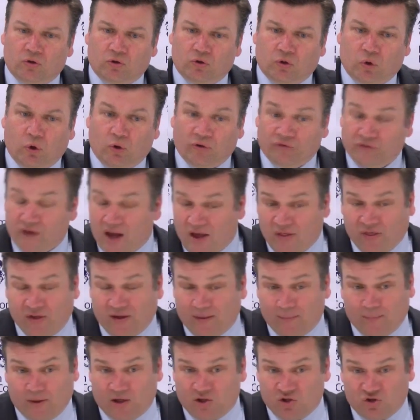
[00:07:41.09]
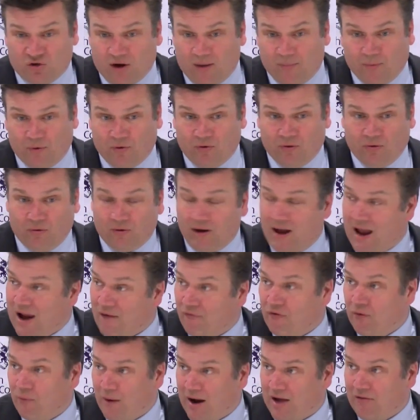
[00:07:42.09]
cause nothing but trouble
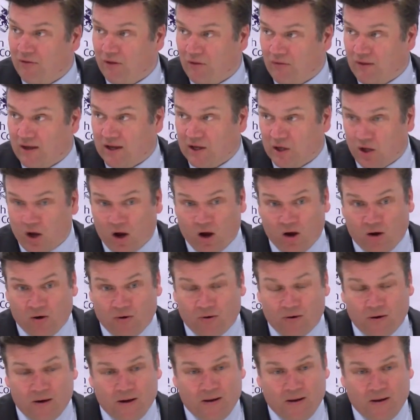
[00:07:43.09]
everywhere that they go